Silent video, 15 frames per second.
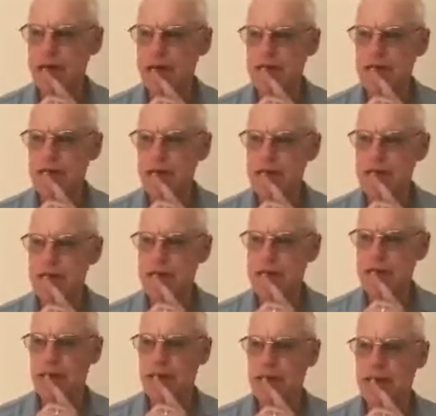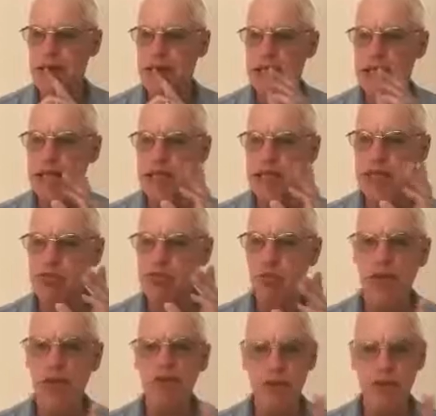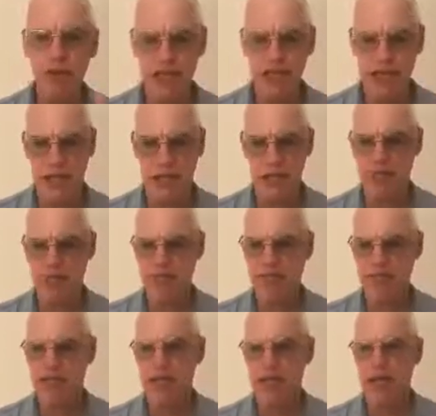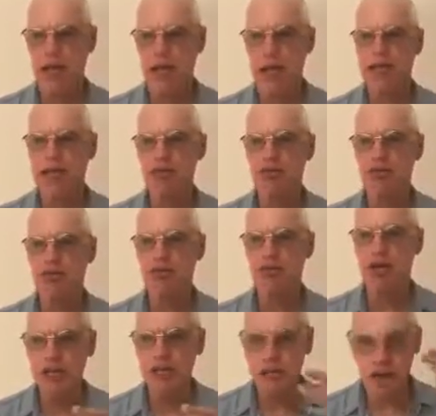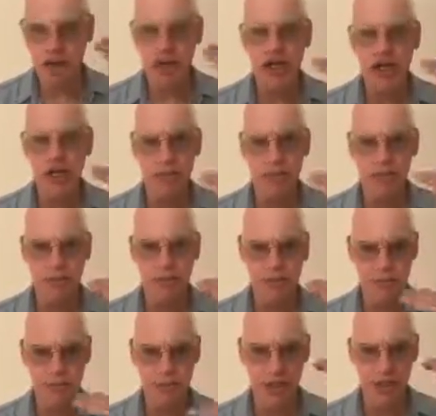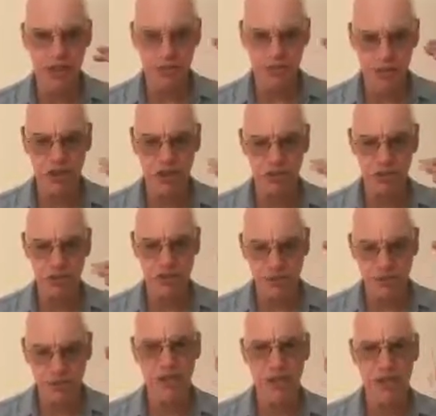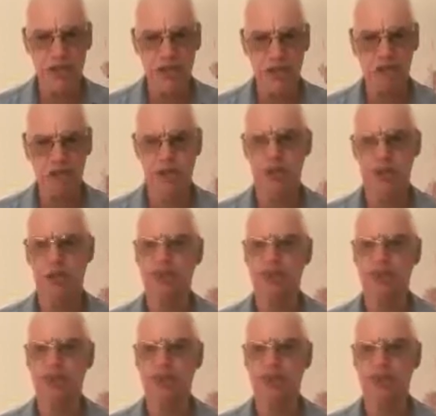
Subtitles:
his wife was ill, and she was running a very high metabolic rate. She was running a very high temperature.